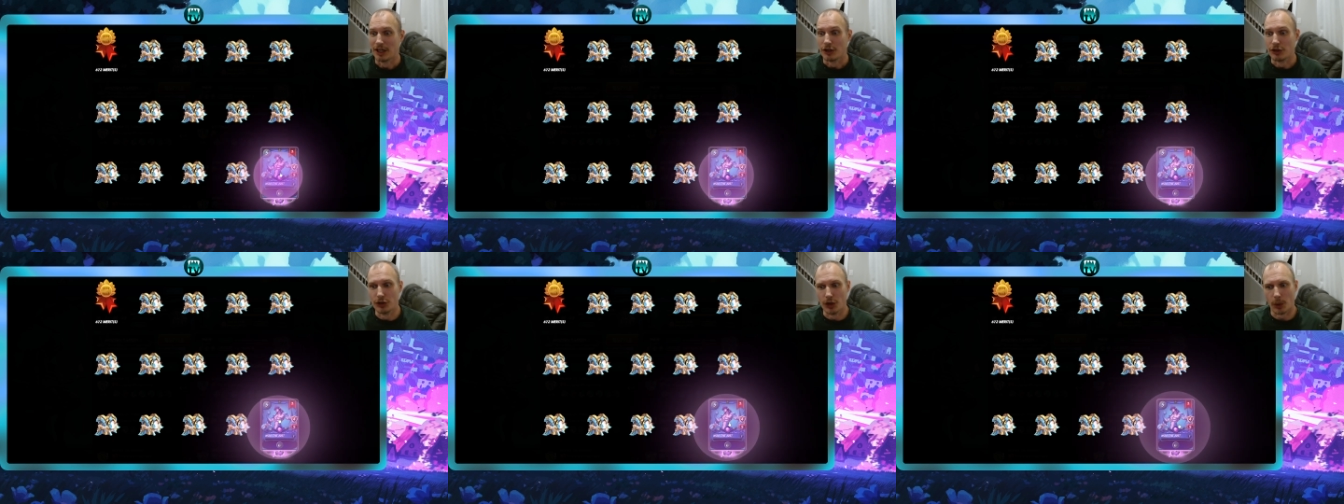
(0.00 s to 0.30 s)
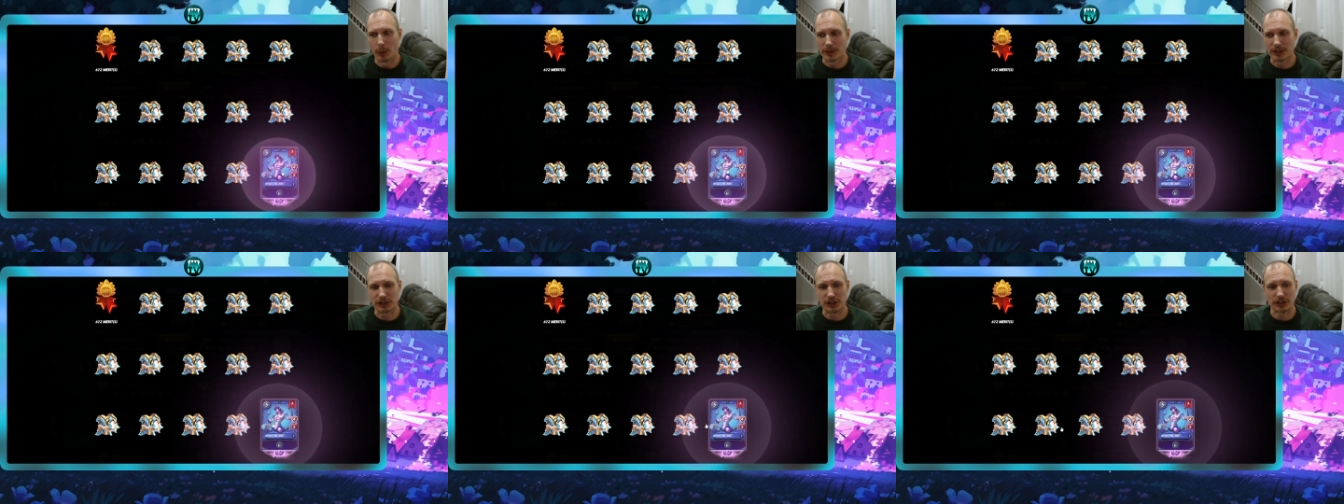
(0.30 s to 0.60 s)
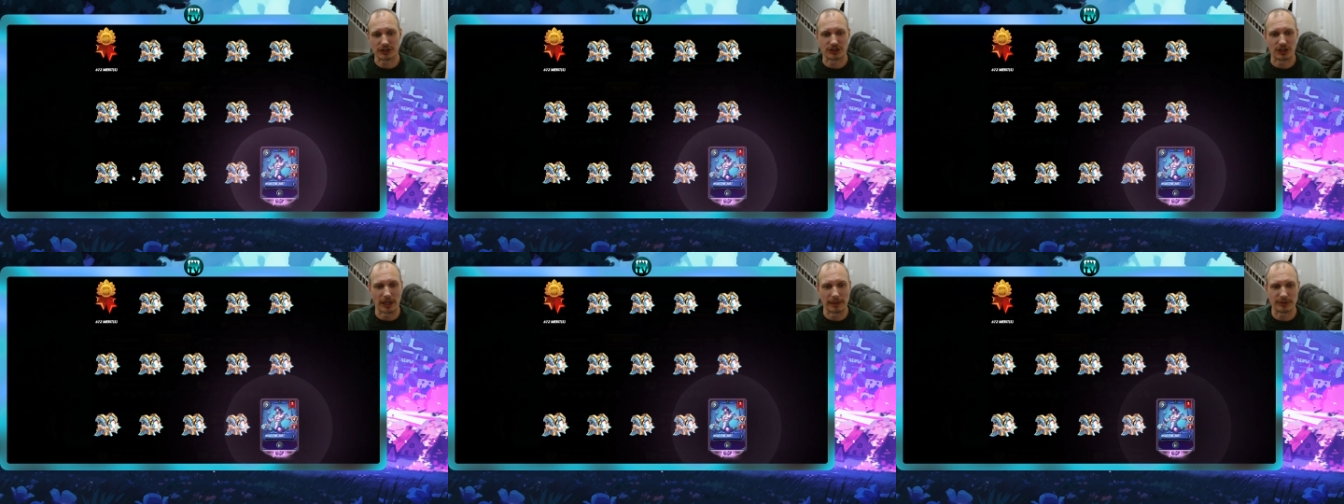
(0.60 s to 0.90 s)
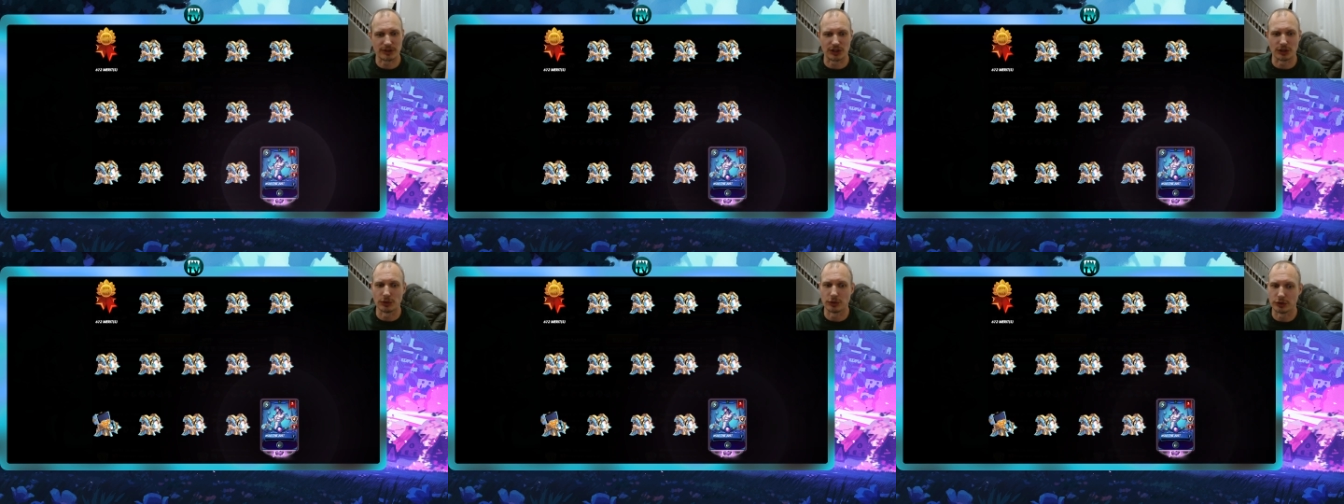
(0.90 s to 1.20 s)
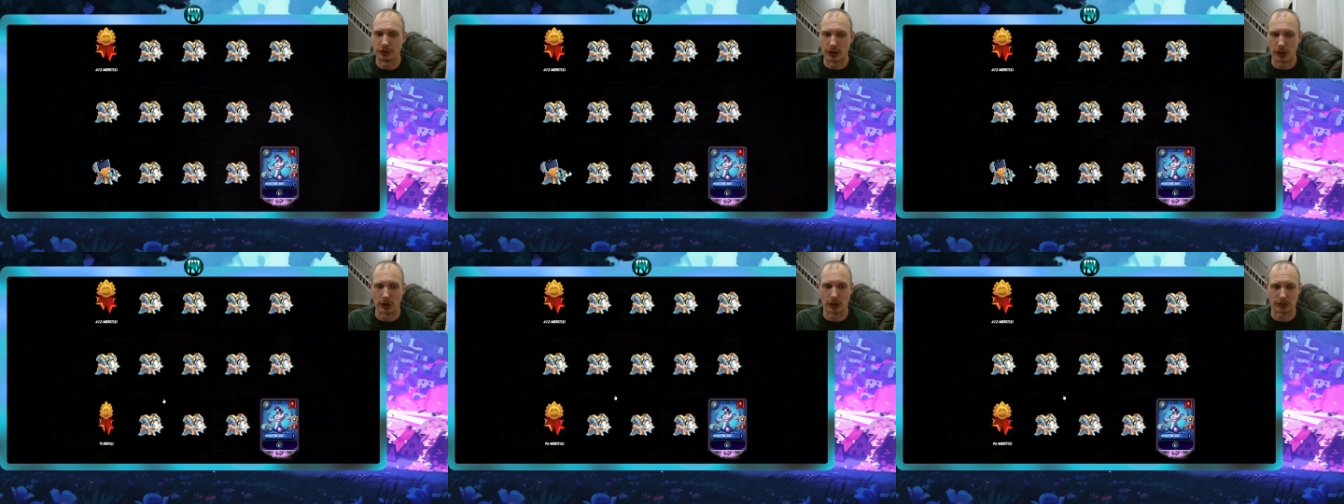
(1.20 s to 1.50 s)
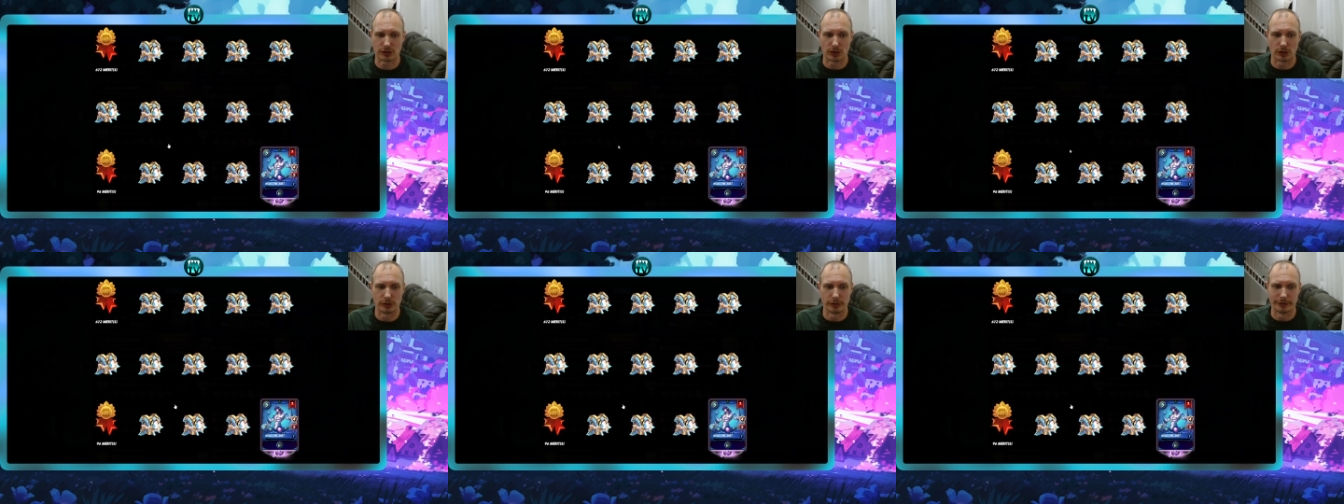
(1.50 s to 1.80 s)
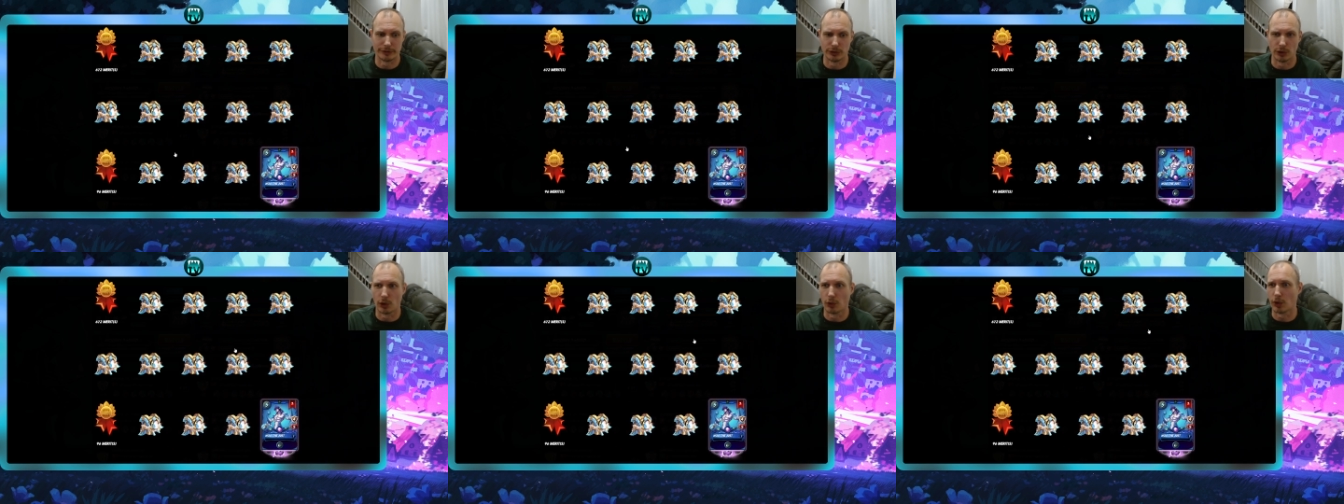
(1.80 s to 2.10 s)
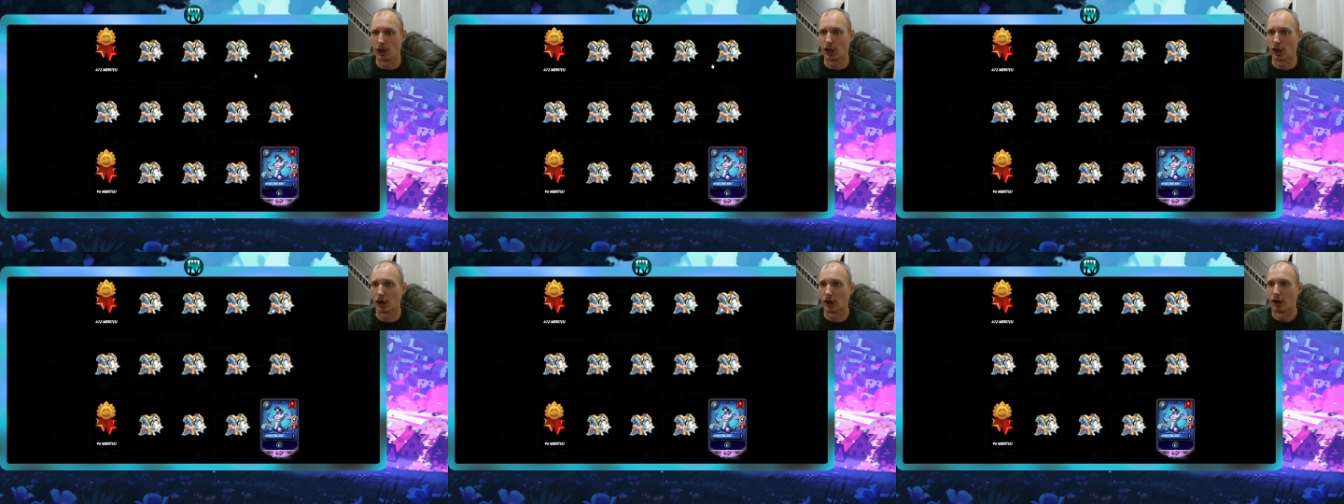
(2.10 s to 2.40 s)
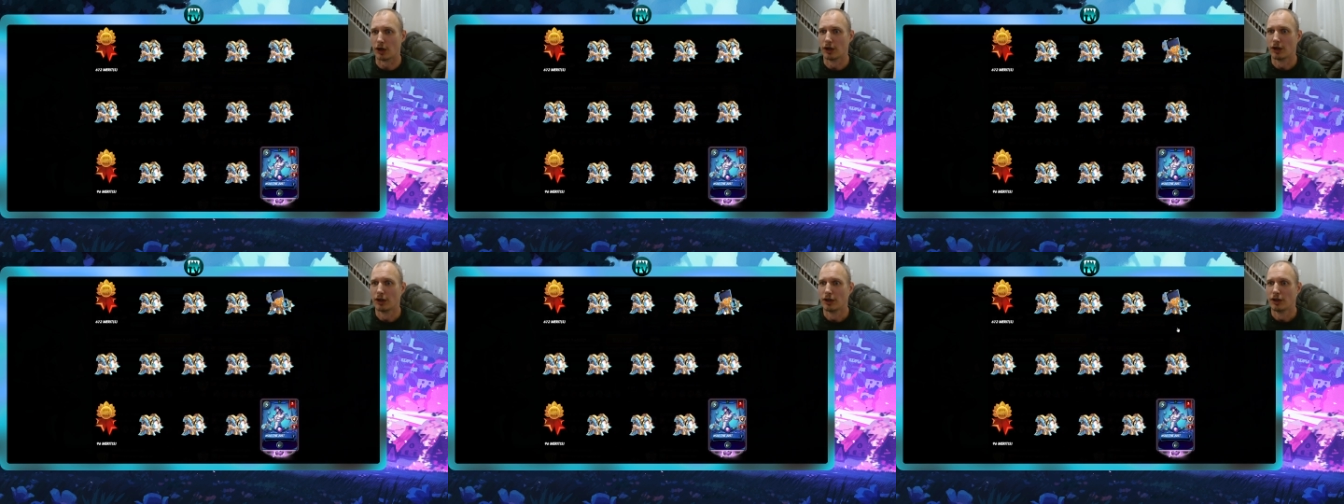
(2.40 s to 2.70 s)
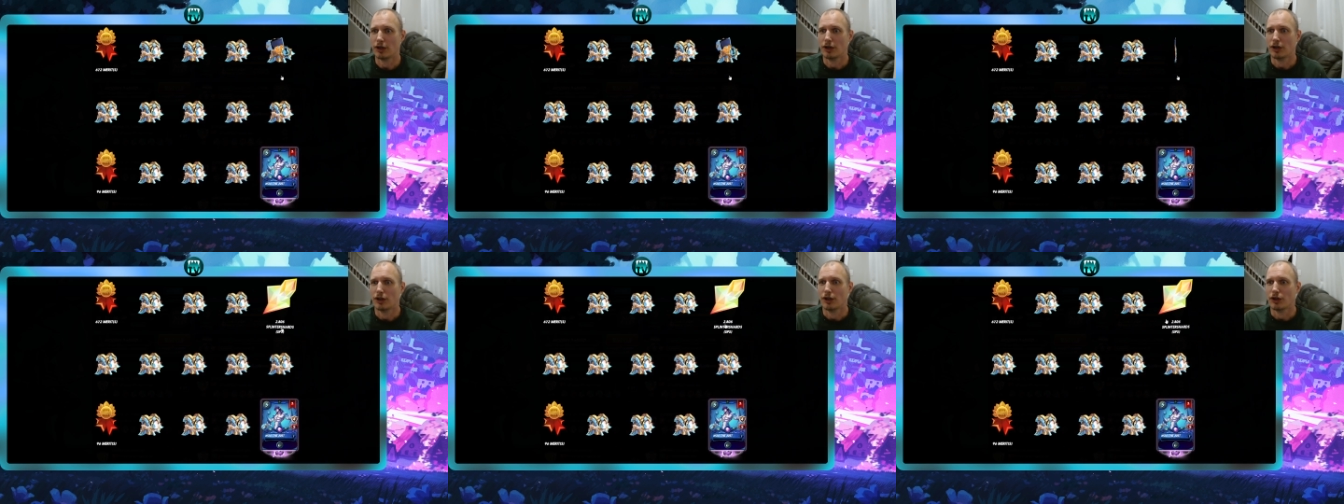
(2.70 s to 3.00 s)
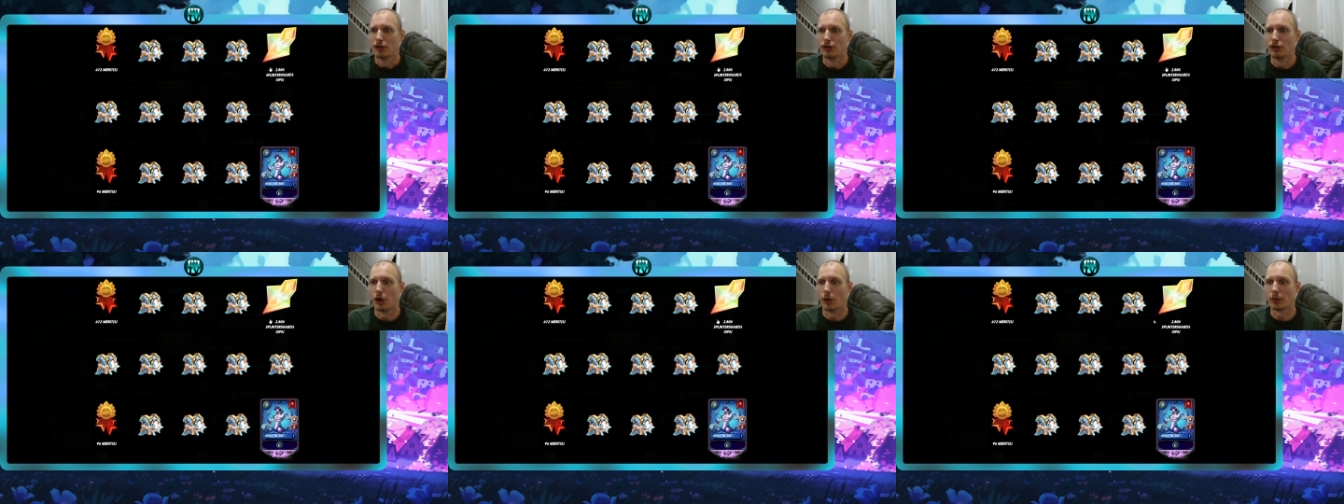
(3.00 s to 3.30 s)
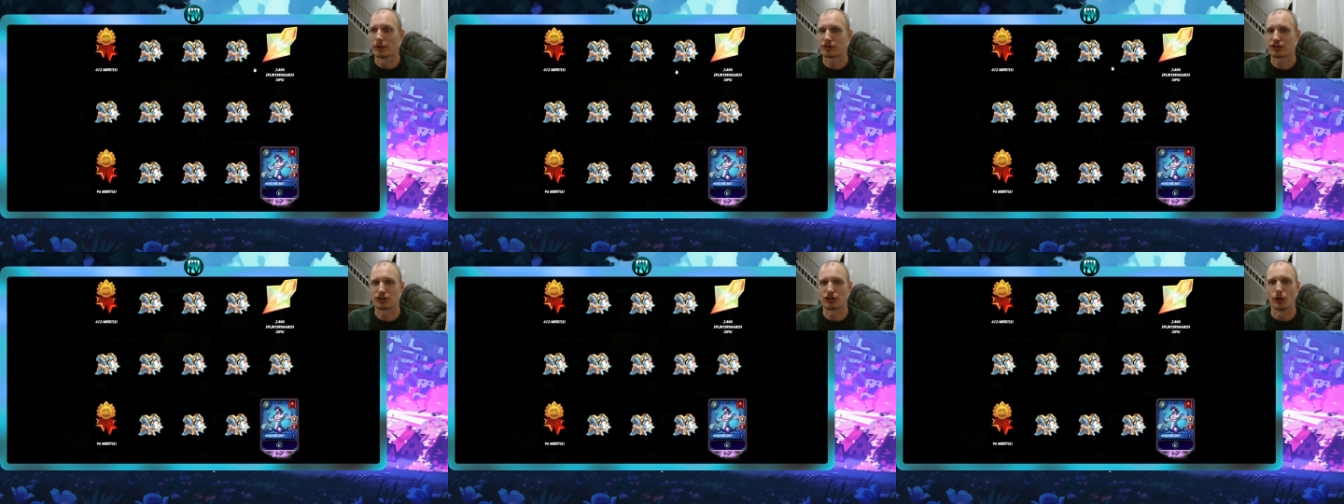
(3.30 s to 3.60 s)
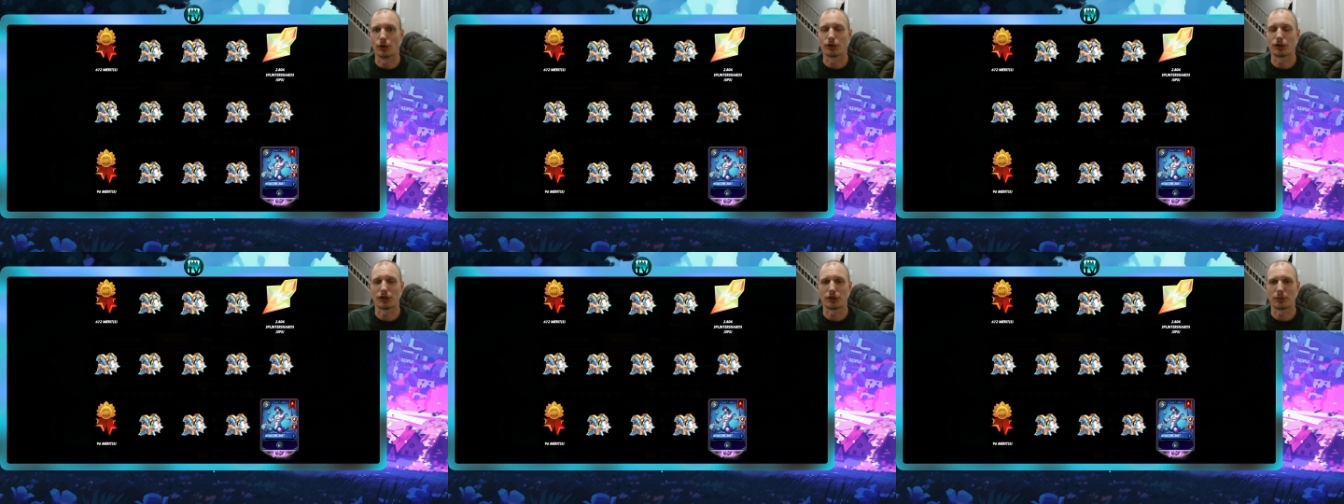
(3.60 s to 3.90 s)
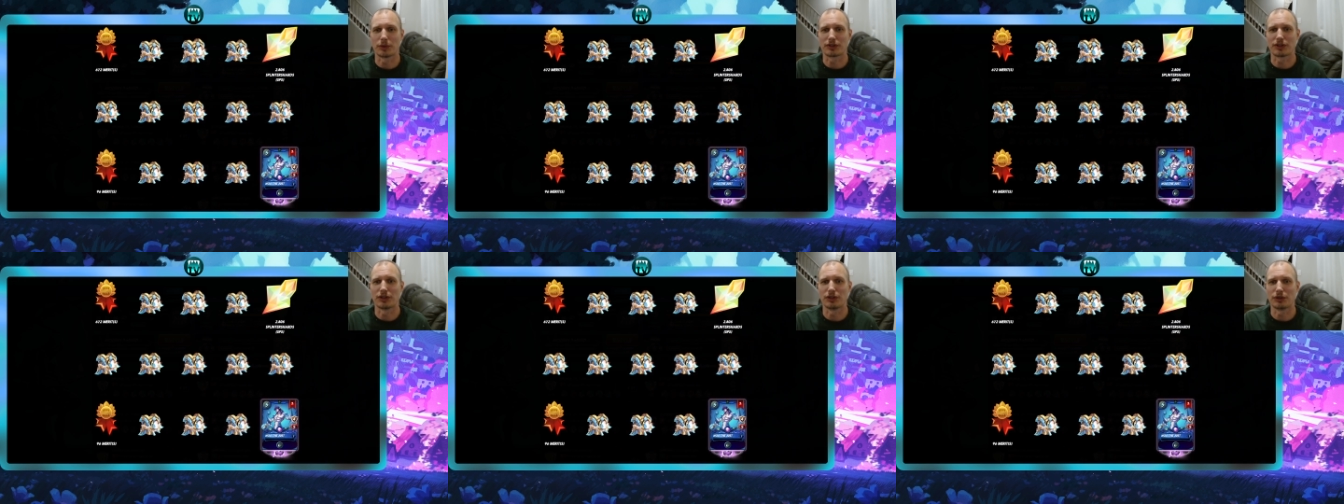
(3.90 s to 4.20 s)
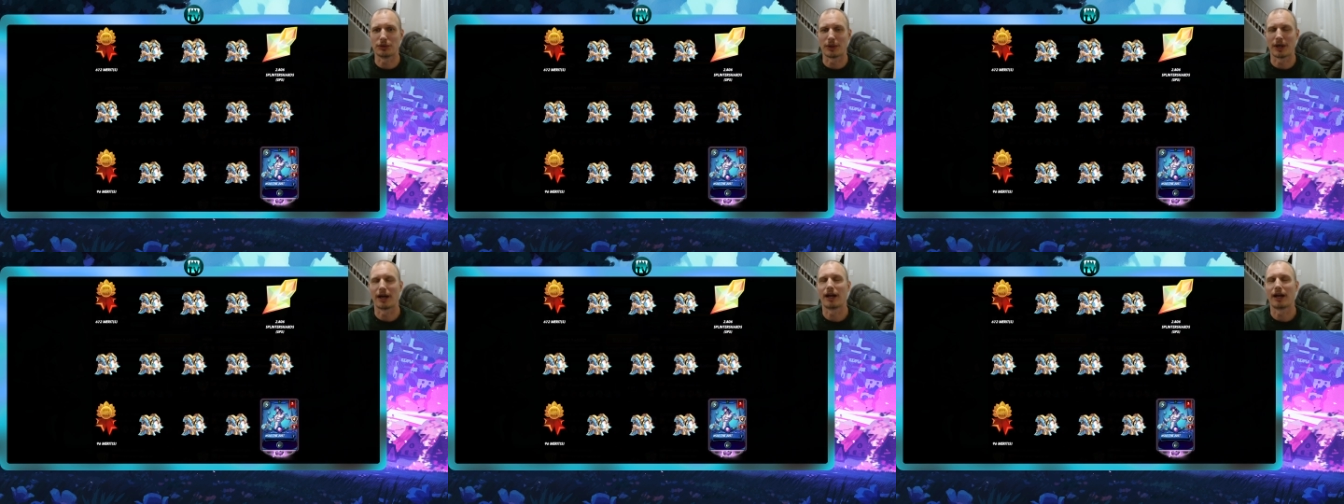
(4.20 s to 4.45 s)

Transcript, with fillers: Noah the Just Times too. Yes, I need Noah. Noah's so good with the new.